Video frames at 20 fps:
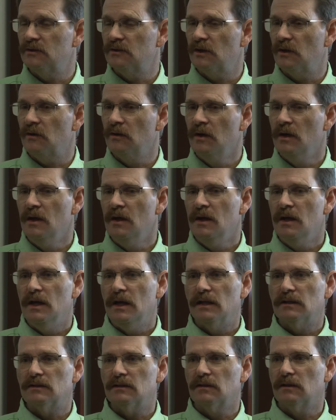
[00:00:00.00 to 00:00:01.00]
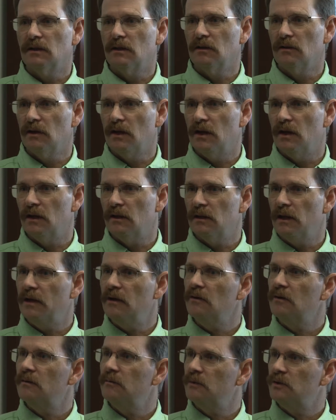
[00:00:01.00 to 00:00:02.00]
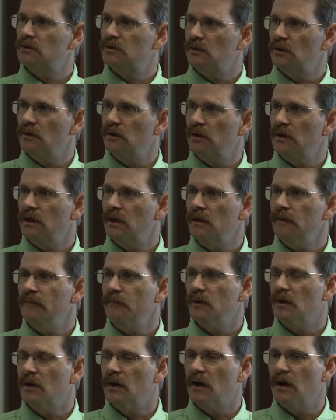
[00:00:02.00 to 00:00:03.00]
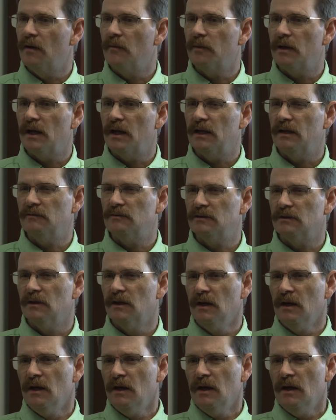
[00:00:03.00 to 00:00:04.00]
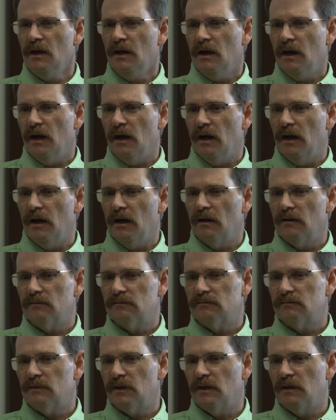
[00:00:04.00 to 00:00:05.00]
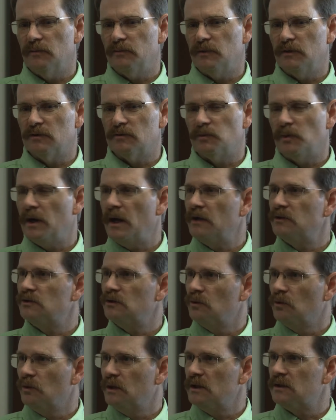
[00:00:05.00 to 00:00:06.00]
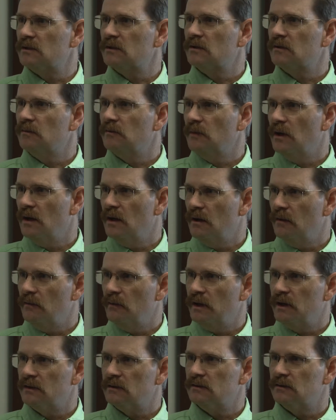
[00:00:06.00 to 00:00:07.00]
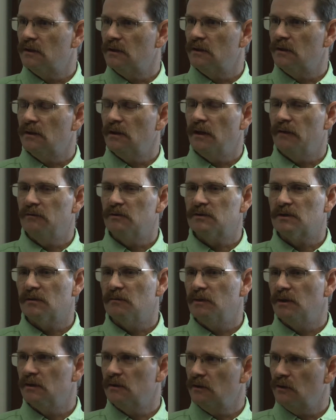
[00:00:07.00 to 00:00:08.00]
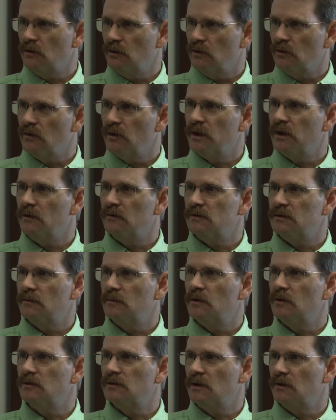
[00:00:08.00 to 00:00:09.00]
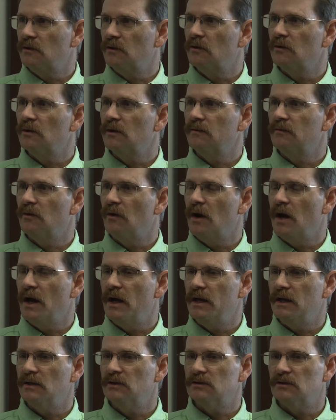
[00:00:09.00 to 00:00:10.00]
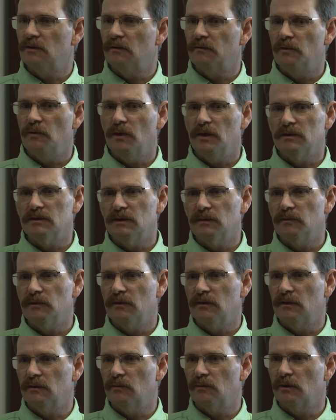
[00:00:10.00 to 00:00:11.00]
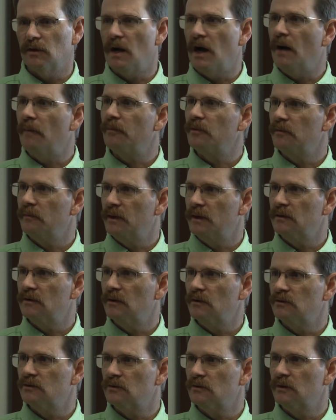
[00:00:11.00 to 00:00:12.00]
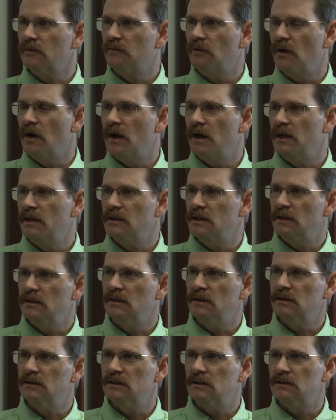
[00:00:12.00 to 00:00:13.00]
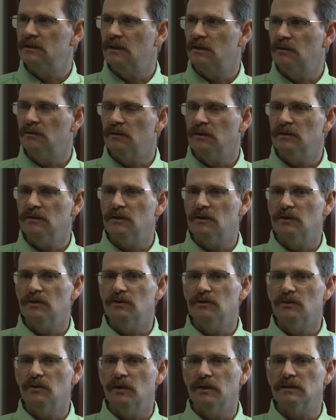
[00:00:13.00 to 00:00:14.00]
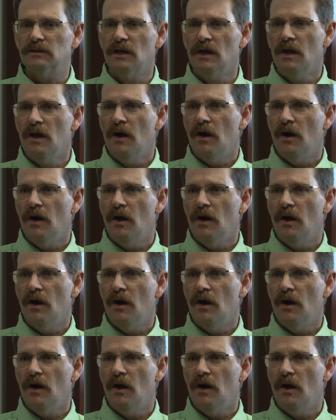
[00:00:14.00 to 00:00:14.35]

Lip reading: So it's a little later in maturity, kind of gives you, to help you spread out your risk because Everest can be a little early or some of those other early varieties. So if you want something that will complement those early varieties, 1863 is a good choice.